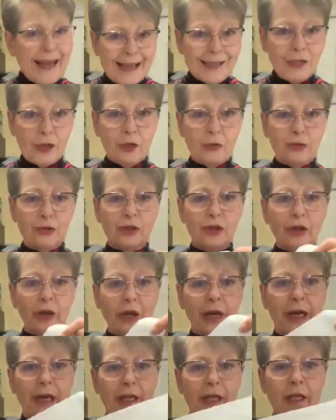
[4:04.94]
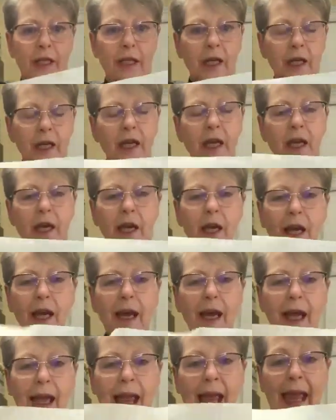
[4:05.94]
Yes, you should.
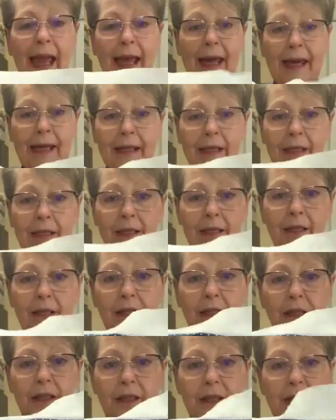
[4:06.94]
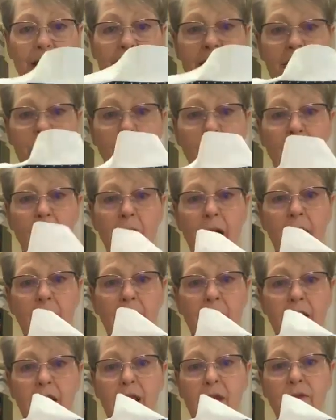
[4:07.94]
And this part,
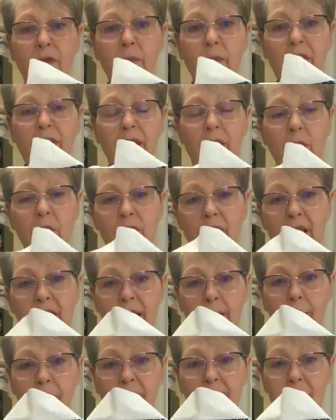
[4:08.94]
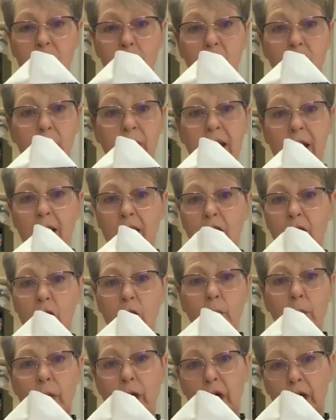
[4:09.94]
even without the templates, would be a
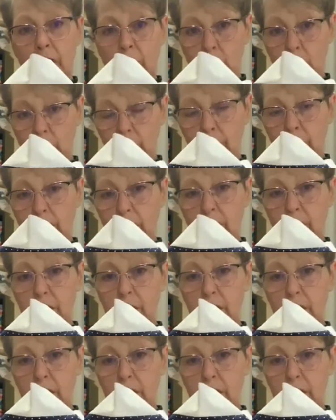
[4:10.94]
cute pot holder.